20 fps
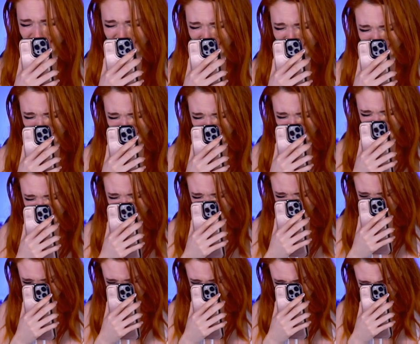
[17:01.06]
what you said and what
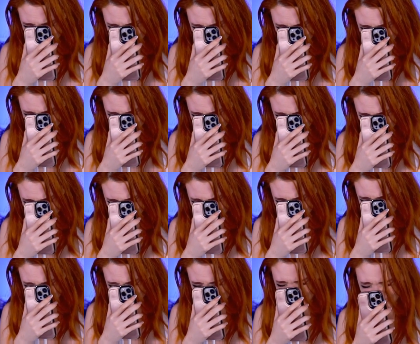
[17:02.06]
I said.
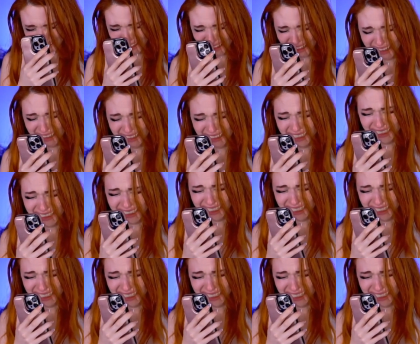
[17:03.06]
Both.